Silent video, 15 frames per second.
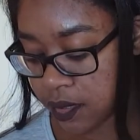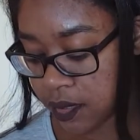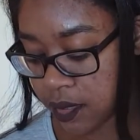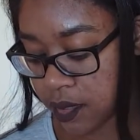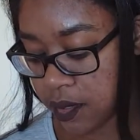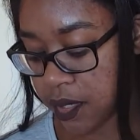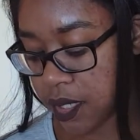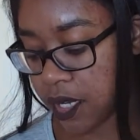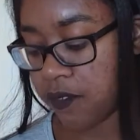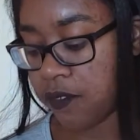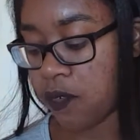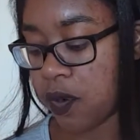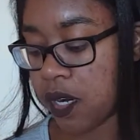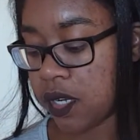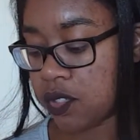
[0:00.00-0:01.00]
there are like
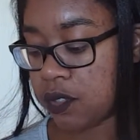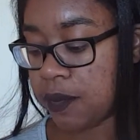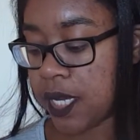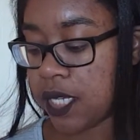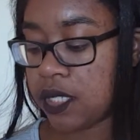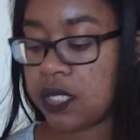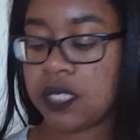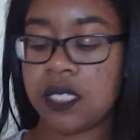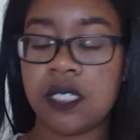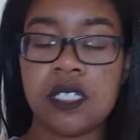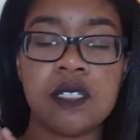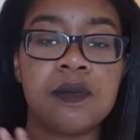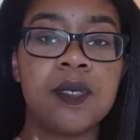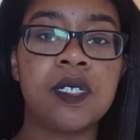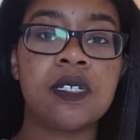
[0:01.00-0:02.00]
400 pages in this
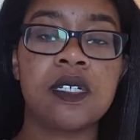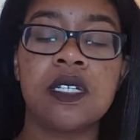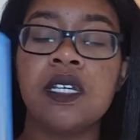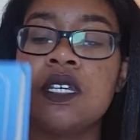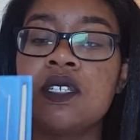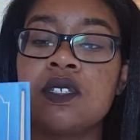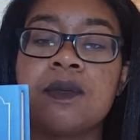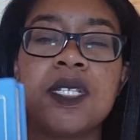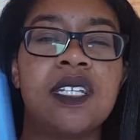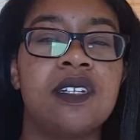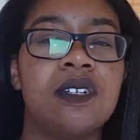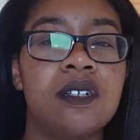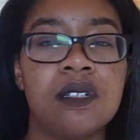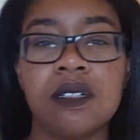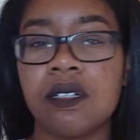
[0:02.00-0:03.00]
book, so I'm a
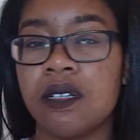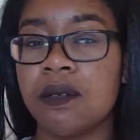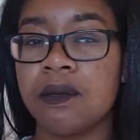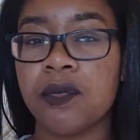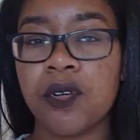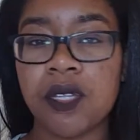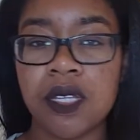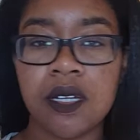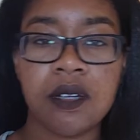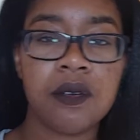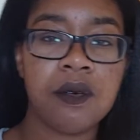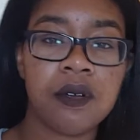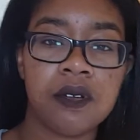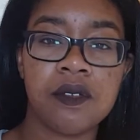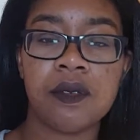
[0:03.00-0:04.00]
little more than a
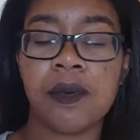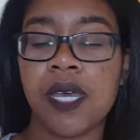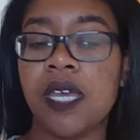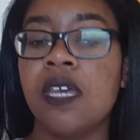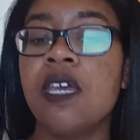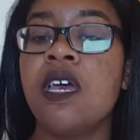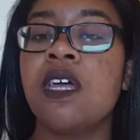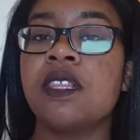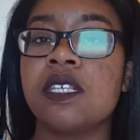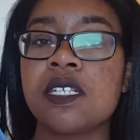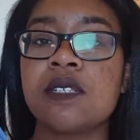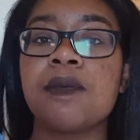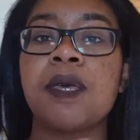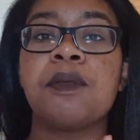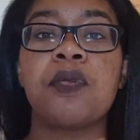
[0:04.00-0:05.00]
quarter of the way. This is
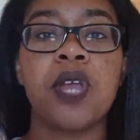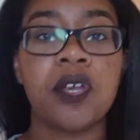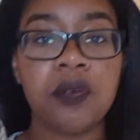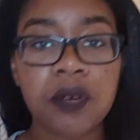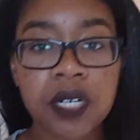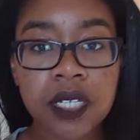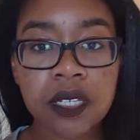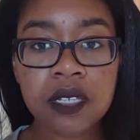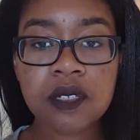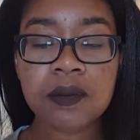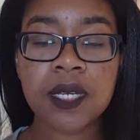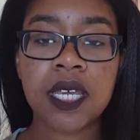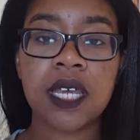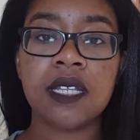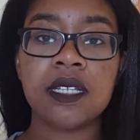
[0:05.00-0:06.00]
my priority this
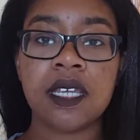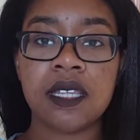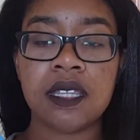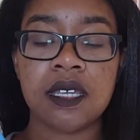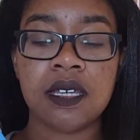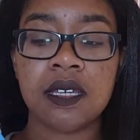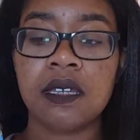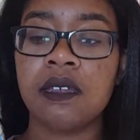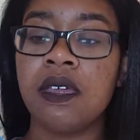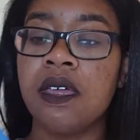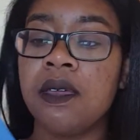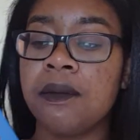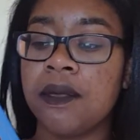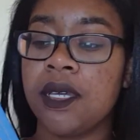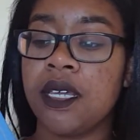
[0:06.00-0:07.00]
weekend, I think,
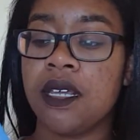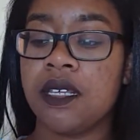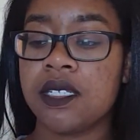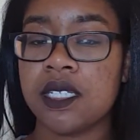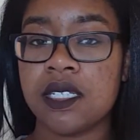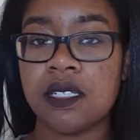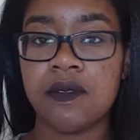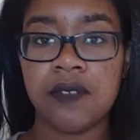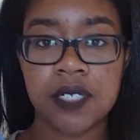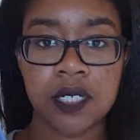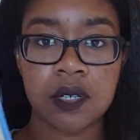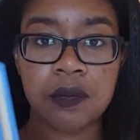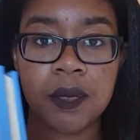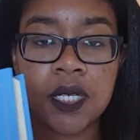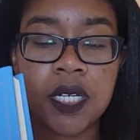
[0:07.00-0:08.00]
because this is a
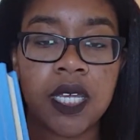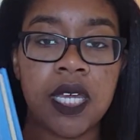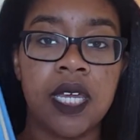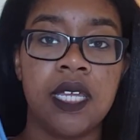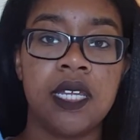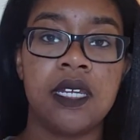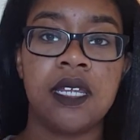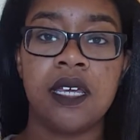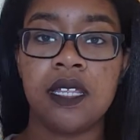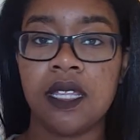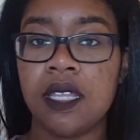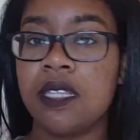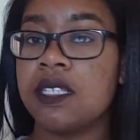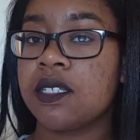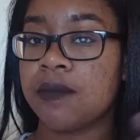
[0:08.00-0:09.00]
physical book and
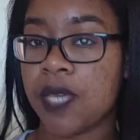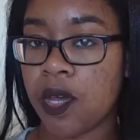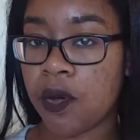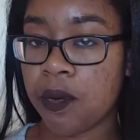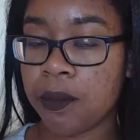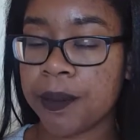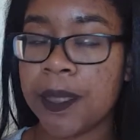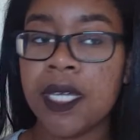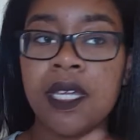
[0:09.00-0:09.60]
this is my home.